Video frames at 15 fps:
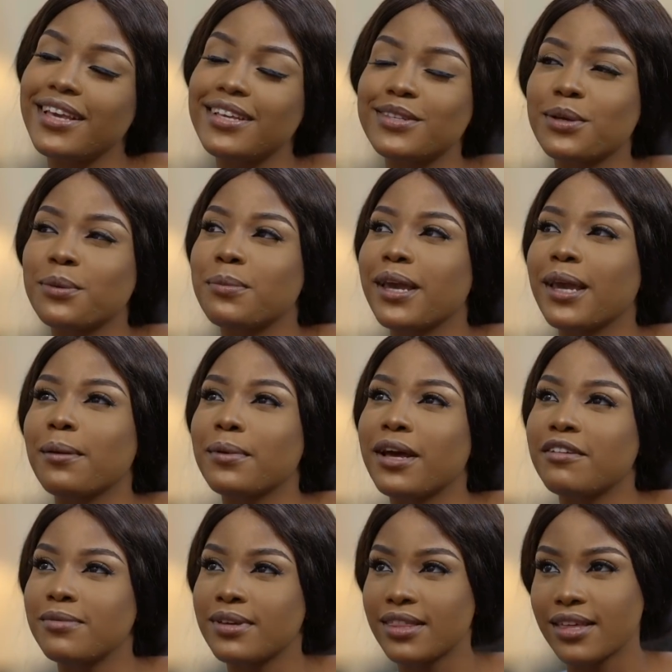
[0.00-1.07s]
So, babe,
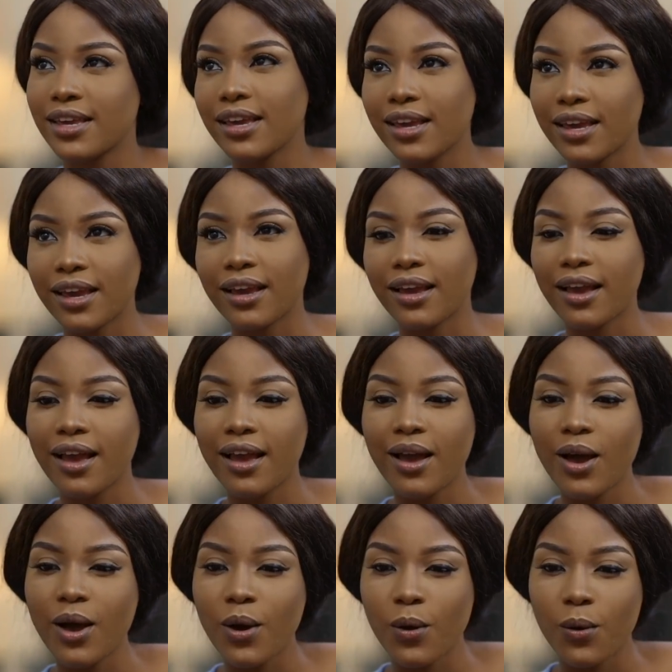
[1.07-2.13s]
I've been thinking,
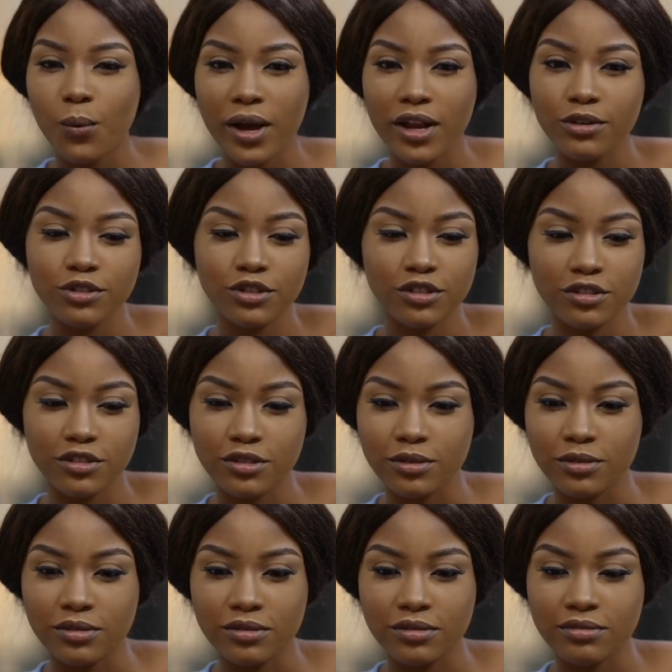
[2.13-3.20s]
why don't you
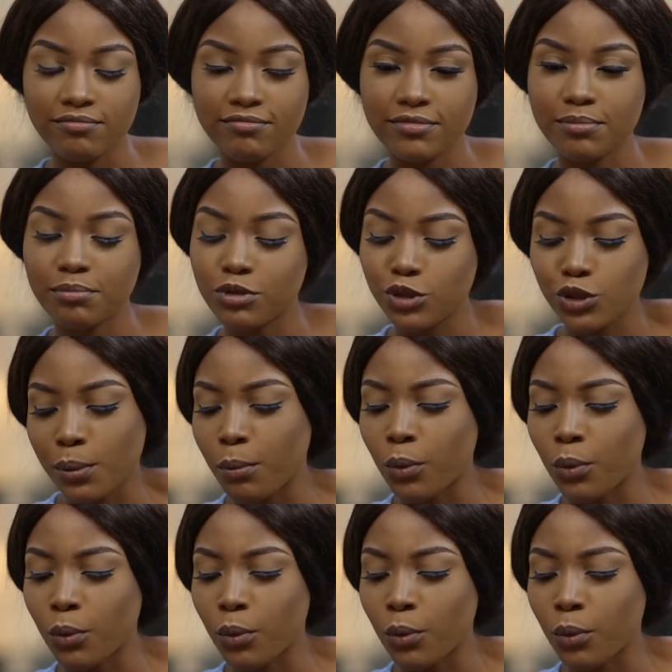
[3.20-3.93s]
do some